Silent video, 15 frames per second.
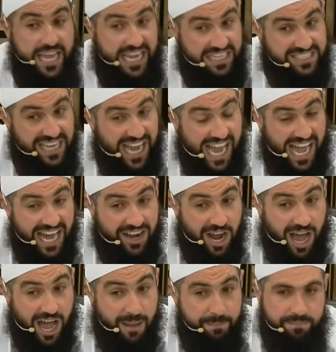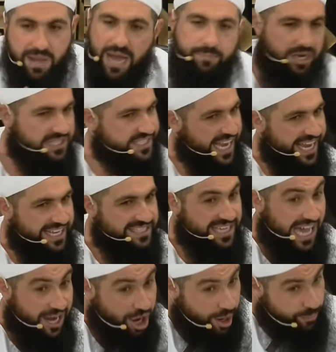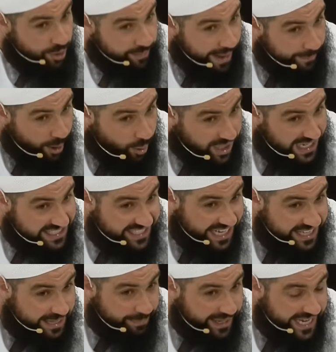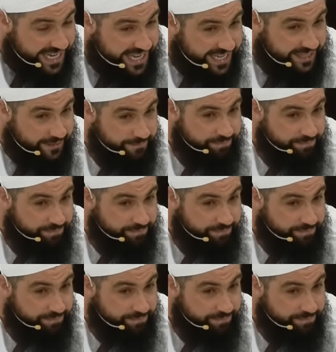Is that haram? I'm not saying it's haram. Remember what I said in the beginning.